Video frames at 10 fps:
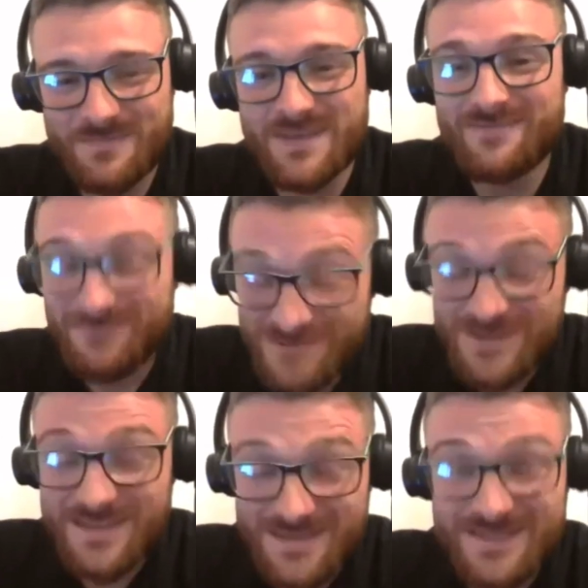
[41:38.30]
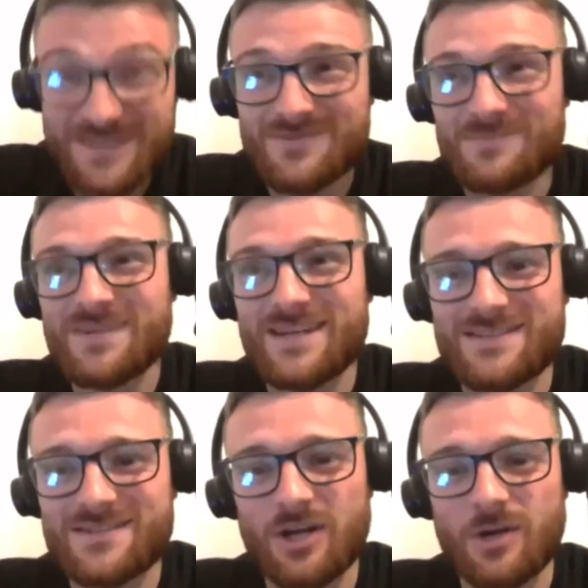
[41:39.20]
a sensitive subject
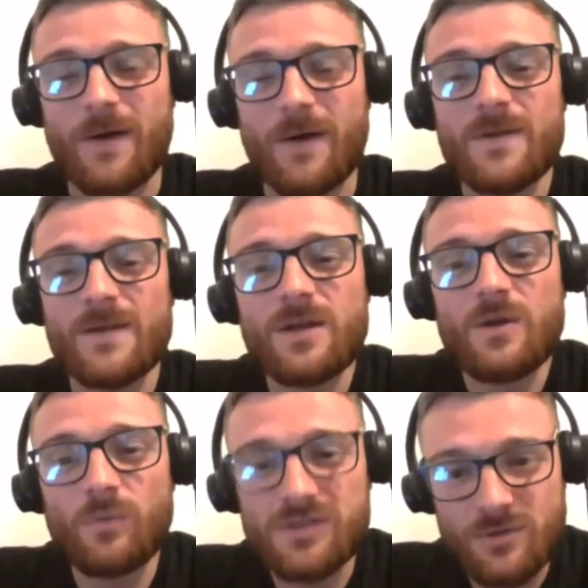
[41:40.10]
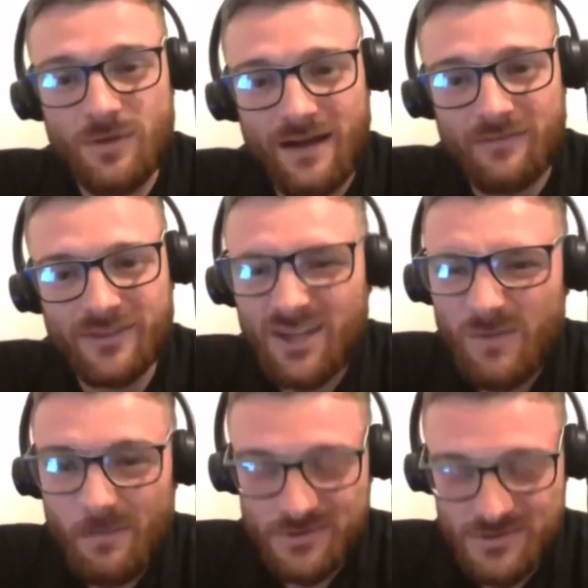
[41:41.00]
to talk about, we do have a little
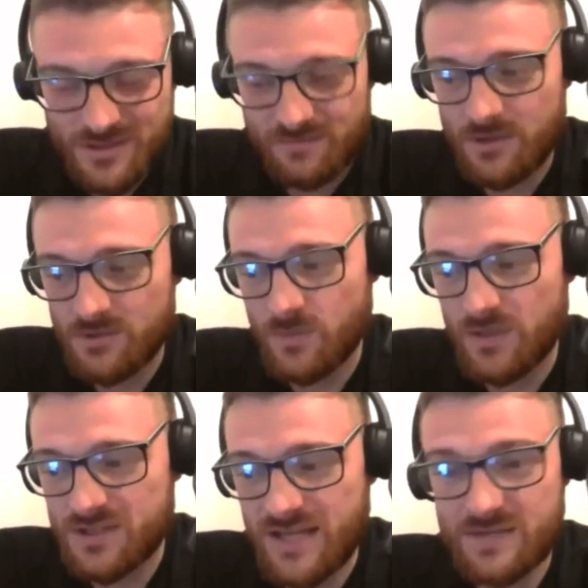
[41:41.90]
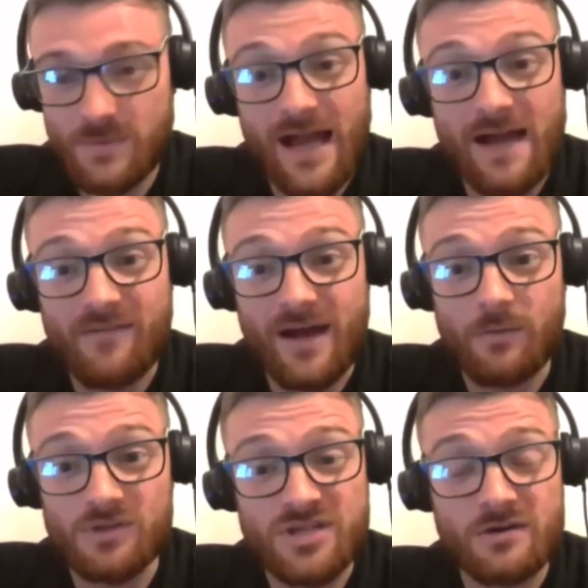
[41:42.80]
bit of positive news, which is we have
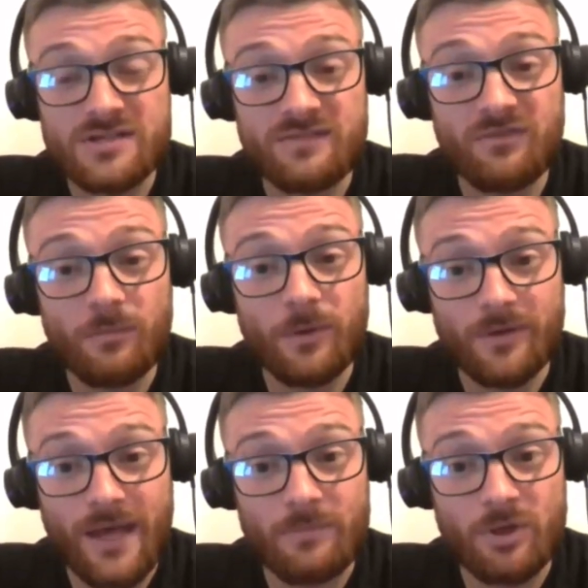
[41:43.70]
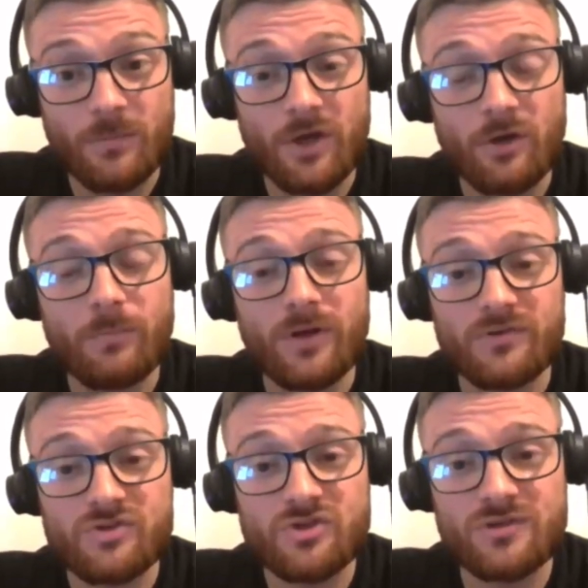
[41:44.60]
our charity football game coming up
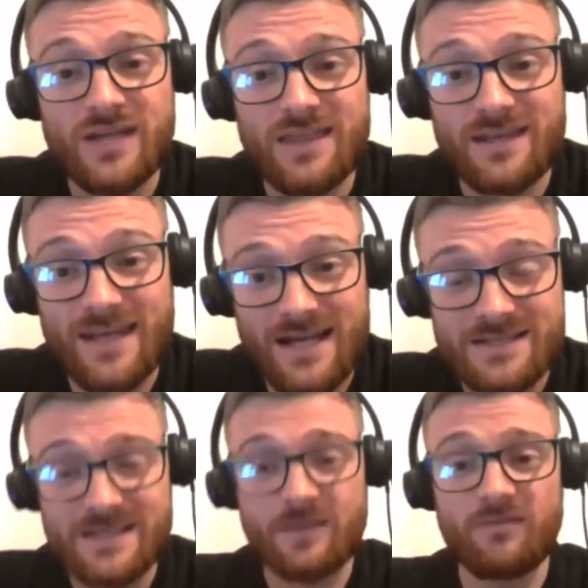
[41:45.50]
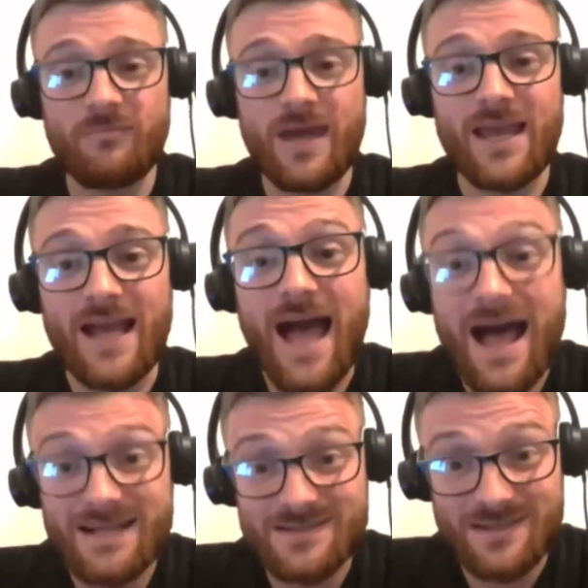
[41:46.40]
on Sunday, the 19th of May
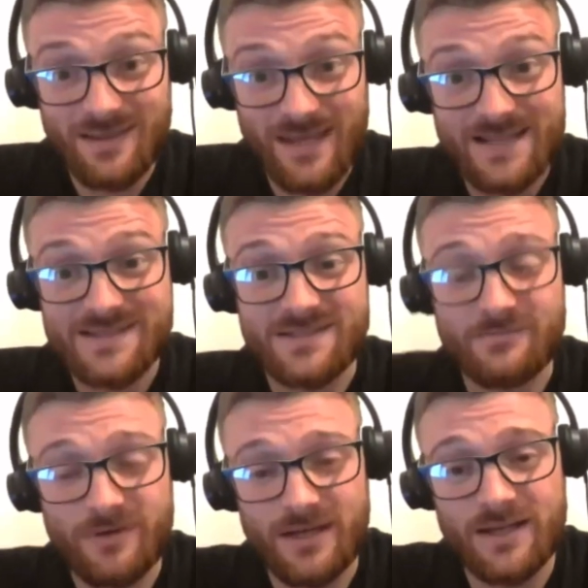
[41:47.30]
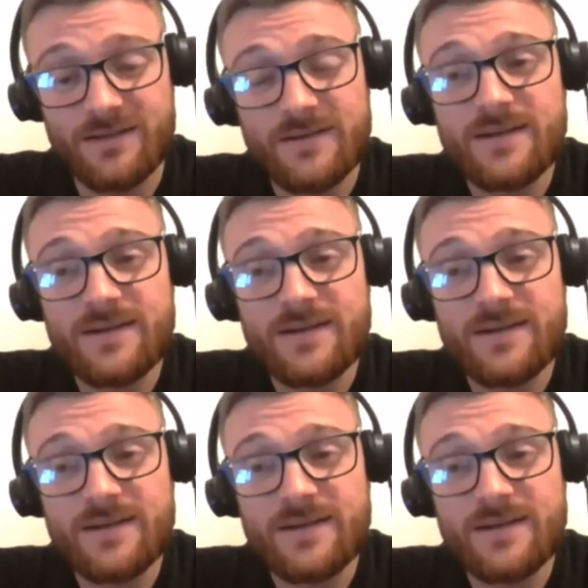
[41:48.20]
at the Attis Arena.